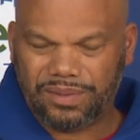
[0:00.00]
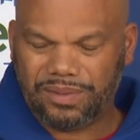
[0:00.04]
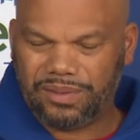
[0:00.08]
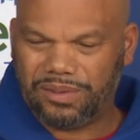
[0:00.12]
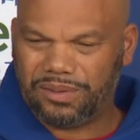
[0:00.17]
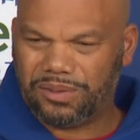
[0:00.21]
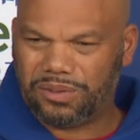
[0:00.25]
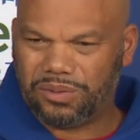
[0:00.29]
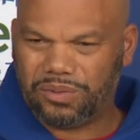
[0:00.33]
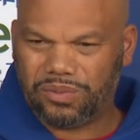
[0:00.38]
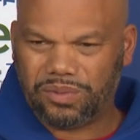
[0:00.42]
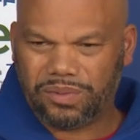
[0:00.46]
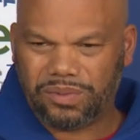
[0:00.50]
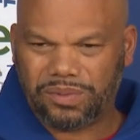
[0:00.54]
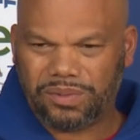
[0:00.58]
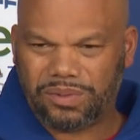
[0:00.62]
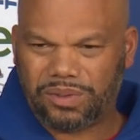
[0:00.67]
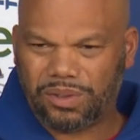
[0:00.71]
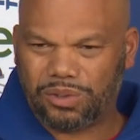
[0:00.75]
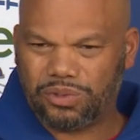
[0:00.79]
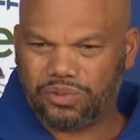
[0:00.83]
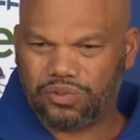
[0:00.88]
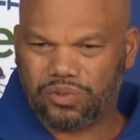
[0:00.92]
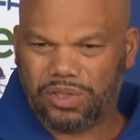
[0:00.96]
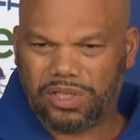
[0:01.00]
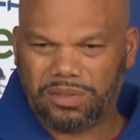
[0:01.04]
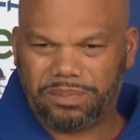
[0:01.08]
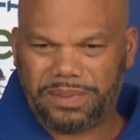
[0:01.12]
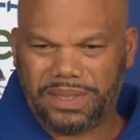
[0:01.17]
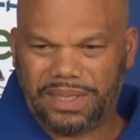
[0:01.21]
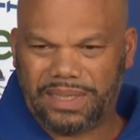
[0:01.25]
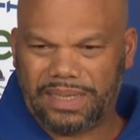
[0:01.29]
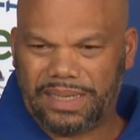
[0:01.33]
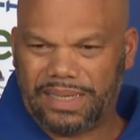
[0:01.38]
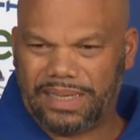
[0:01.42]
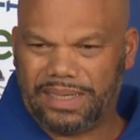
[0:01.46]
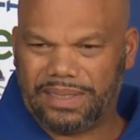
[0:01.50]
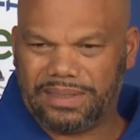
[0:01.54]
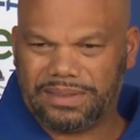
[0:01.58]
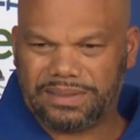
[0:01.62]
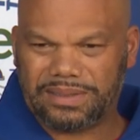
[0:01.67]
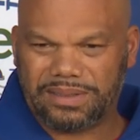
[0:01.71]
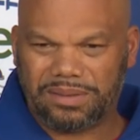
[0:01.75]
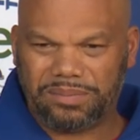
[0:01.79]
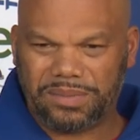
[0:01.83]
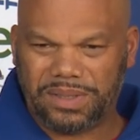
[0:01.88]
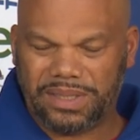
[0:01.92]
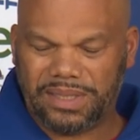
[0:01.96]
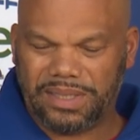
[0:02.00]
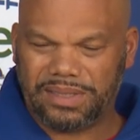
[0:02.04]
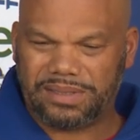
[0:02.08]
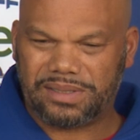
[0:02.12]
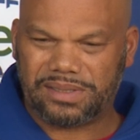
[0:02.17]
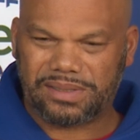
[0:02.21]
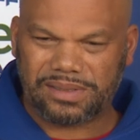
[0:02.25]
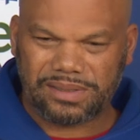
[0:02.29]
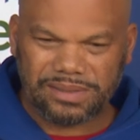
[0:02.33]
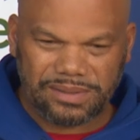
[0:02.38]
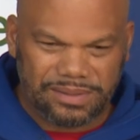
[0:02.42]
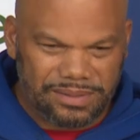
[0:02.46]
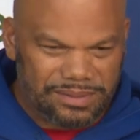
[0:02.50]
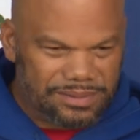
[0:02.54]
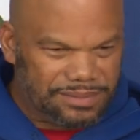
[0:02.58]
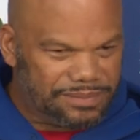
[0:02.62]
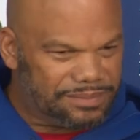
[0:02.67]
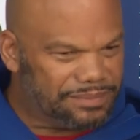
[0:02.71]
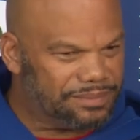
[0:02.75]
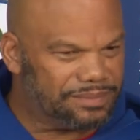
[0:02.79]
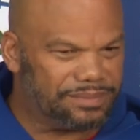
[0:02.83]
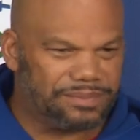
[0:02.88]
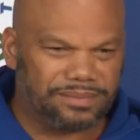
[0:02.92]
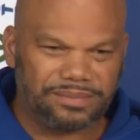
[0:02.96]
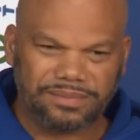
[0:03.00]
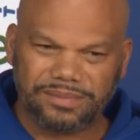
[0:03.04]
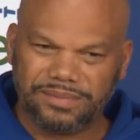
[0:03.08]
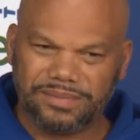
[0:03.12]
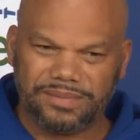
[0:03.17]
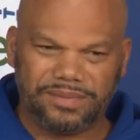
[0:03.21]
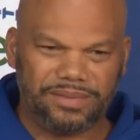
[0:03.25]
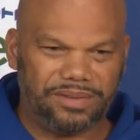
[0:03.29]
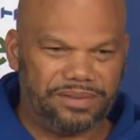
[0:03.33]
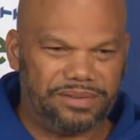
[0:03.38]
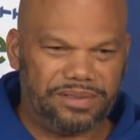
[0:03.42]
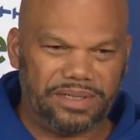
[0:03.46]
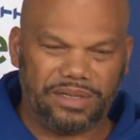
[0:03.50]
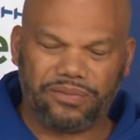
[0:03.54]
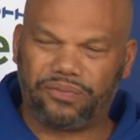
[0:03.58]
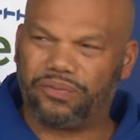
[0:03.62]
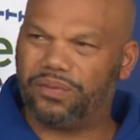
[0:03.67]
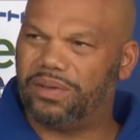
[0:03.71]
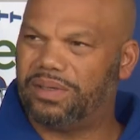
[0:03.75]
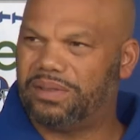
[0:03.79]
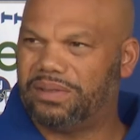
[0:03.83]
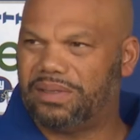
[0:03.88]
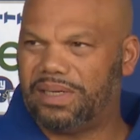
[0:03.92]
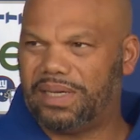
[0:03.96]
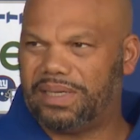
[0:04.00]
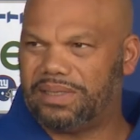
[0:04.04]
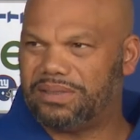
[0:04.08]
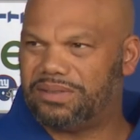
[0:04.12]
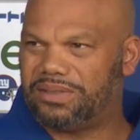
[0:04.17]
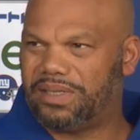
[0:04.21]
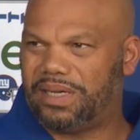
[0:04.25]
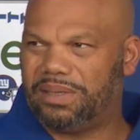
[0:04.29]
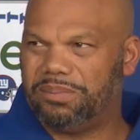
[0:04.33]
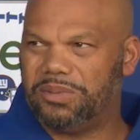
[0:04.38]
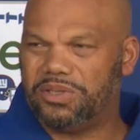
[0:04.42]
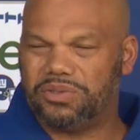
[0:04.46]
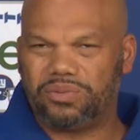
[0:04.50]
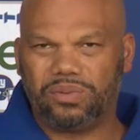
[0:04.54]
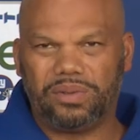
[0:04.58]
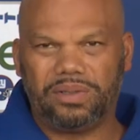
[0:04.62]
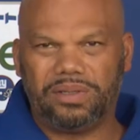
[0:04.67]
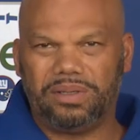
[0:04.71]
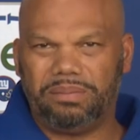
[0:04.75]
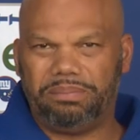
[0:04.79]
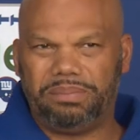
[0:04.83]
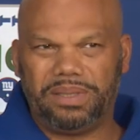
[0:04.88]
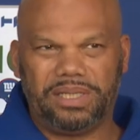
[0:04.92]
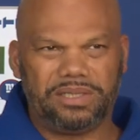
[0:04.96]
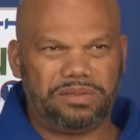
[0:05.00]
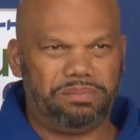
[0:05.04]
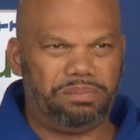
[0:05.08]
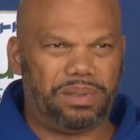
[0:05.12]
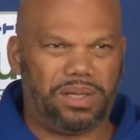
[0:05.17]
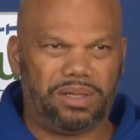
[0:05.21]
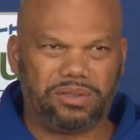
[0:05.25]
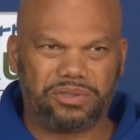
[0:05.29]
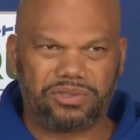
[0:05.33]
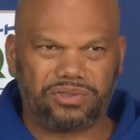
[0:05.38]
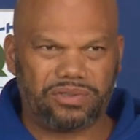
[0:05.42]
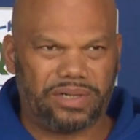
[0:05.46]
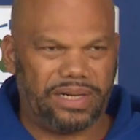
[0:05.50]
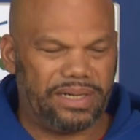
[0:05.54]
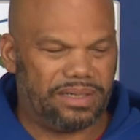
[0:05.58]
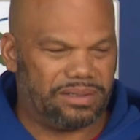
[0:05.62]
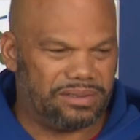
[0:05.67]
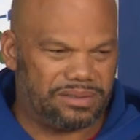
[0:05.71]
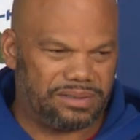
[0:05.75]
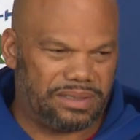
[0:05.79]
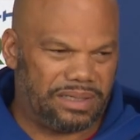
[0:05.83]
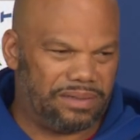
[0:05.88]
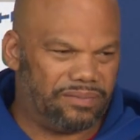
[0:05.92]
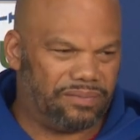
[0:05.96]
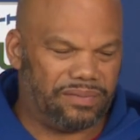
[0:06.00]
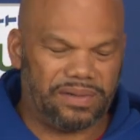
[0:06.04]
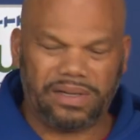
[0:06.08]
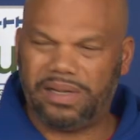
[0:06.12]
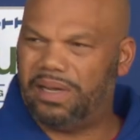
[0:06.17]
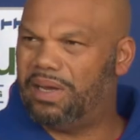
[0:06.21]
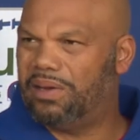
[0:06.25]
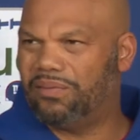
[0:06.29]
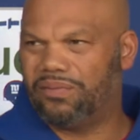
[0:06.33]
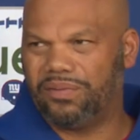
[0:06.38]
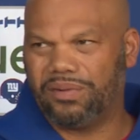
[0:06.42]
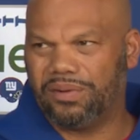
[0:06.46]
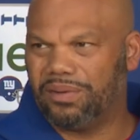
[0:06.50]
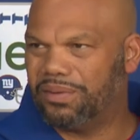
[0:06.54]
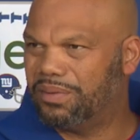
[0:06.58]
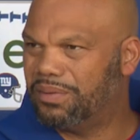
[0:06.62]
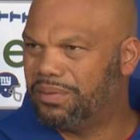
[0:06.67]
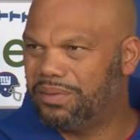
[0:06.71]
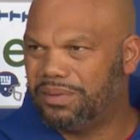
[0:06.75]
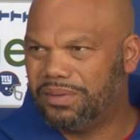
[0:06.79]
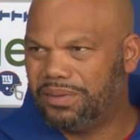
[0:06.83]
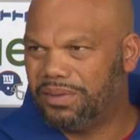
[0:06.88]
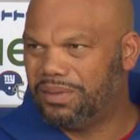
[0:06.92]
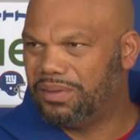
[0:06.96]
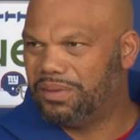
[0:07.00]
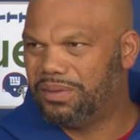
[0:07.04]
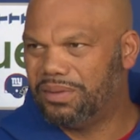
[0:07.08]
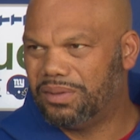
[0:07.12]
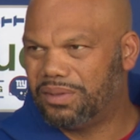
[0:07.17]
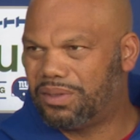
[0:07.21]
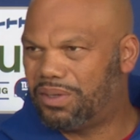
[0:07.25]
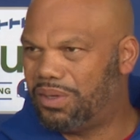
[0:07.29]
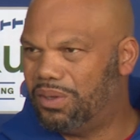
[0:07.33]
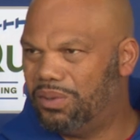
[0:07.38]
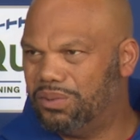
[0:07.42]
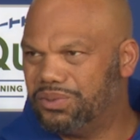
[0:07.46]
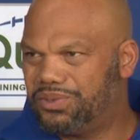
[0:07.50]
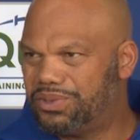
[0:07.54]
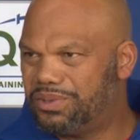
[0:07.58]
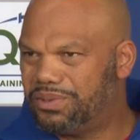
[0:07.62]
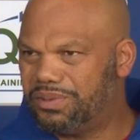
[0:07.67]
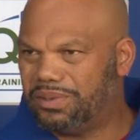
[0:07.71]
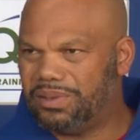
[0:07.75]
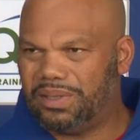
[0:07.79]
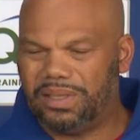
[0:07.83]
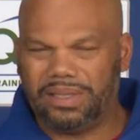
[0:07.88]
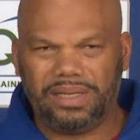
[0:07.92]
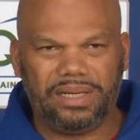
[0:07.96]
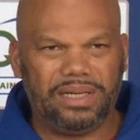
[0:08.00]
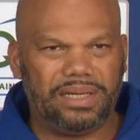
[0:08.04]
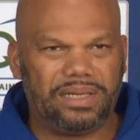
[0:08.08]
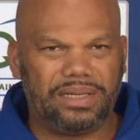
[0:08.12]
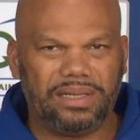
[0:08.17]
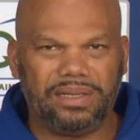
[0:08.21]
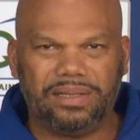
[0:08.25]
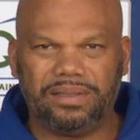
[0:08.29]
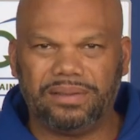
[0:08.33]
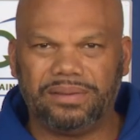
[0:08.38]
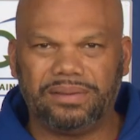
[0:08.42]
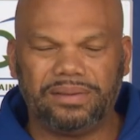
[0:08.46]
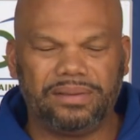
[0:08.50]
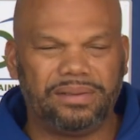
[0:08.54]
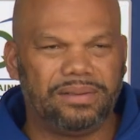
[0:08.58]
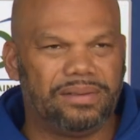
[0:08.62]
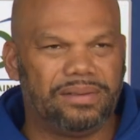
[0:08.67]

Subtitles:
You know, those rugby guys, I mean, they're different. Like, Jamie's one of the best ball strikers I've ever coached, and he can